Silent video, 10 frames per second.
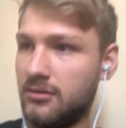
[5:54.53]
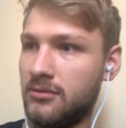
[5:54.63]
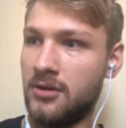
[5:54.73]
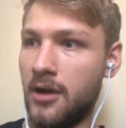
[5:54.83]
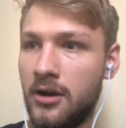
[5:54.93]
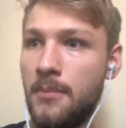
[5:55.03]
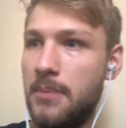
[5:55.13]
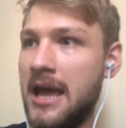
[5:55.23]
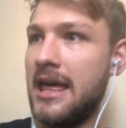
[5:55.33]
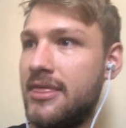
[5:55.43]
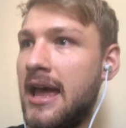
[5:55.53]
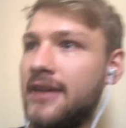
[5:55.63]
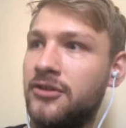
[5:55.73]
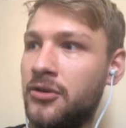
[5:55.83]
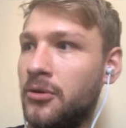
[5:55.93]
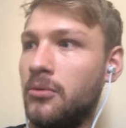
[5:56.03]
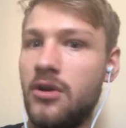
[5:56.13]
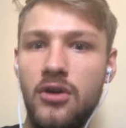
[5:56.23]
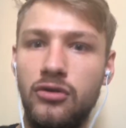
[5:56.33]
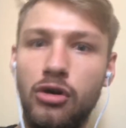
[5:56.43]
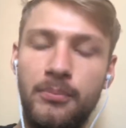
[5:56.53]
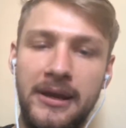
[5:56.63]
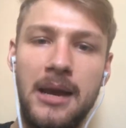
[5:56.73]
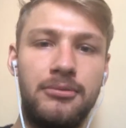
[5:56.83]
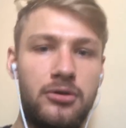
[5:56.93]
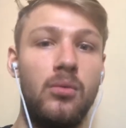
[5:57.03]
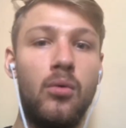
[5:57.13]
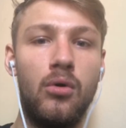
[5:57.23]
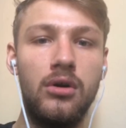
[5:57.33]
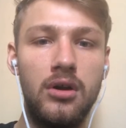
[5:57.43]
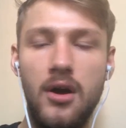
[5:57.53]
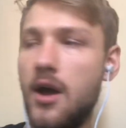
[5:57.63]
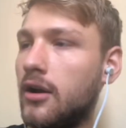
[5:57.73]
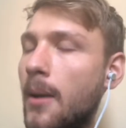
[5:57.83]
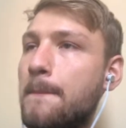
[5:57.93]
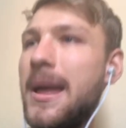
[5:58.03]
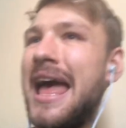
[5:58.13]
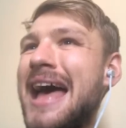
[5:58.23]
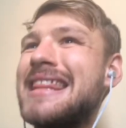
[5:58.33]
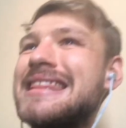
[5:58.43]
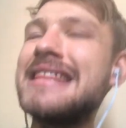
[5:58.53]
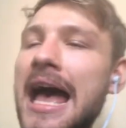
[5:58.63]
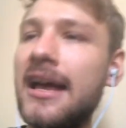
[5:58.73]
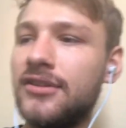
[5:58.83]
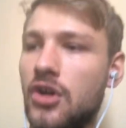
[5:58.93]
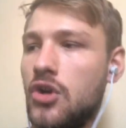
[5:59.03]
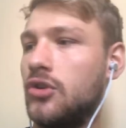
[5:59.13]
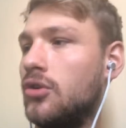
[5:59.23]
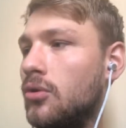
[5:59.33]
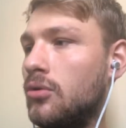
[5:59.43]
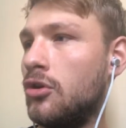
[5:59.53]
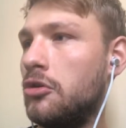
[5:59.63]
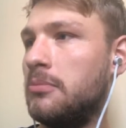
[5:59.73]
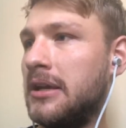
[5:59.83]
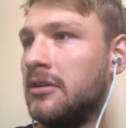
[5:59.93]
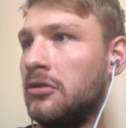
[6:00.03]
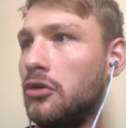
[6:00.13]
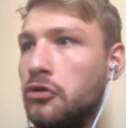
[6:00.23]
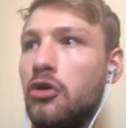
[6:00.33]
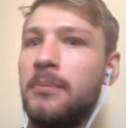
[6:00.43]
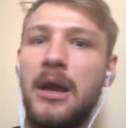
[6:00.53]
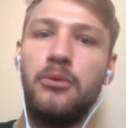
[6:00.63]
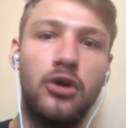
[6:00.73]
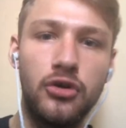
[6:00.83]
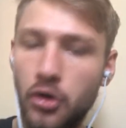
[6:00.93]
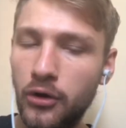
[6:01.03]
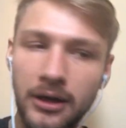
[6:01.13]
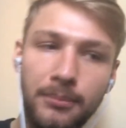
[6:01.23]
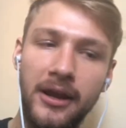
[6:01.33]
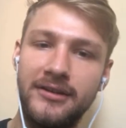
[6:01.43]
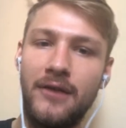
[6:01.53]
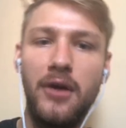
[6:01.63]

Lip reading: Compare that to not being able to walk. Compare that to not being able to go to the toilet by yourself.